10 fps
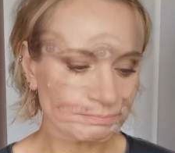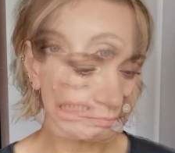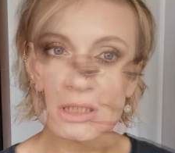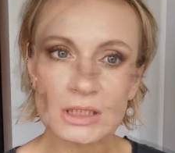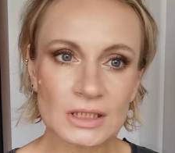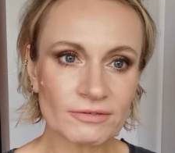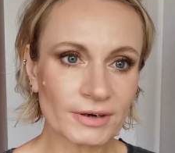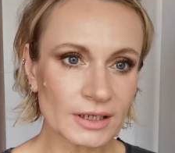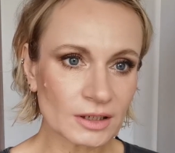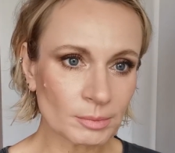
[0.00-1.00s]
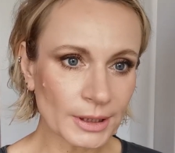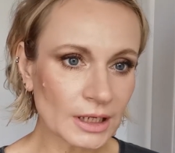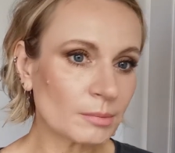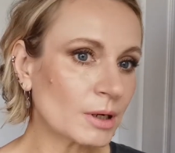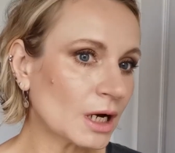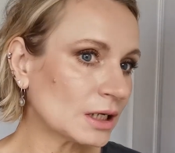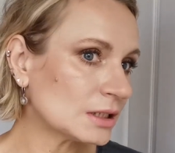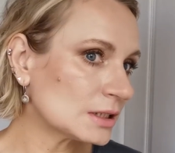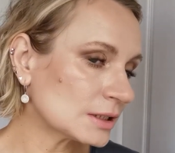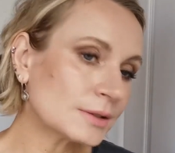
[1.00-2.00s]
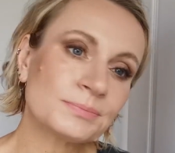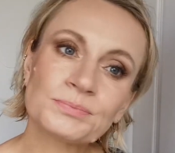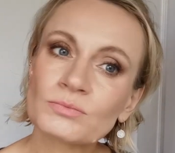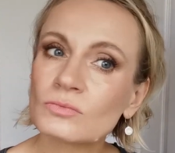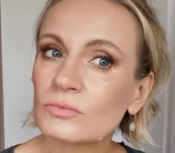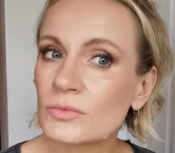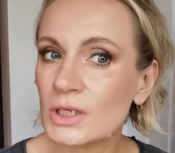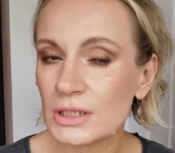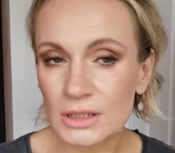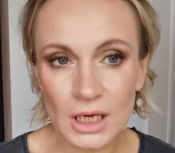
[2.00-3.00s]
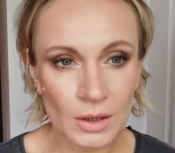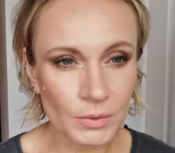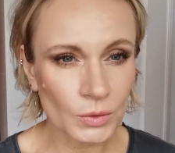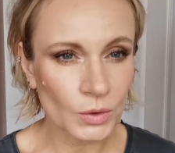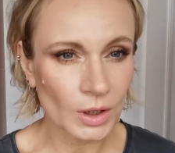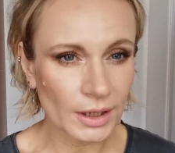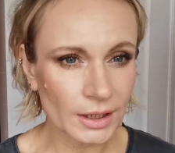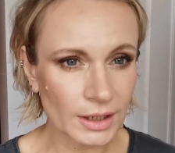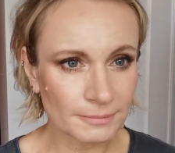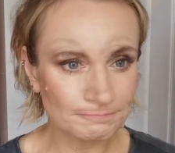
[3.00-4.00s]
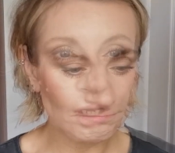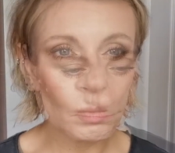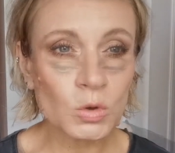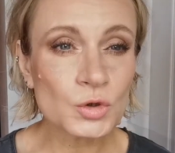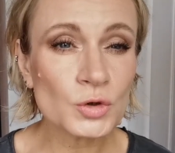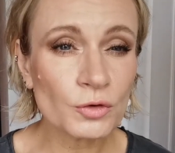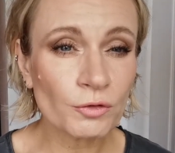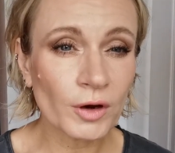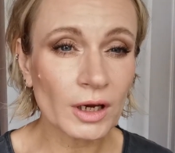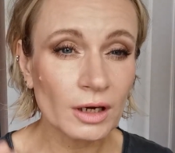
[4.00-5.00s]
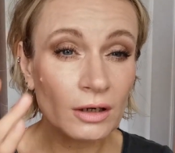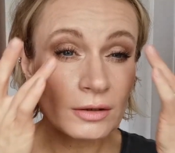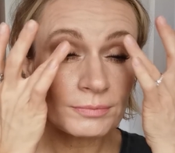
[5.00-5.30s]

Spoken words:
This is the final makeup, guys. This is how it look like. What do you think?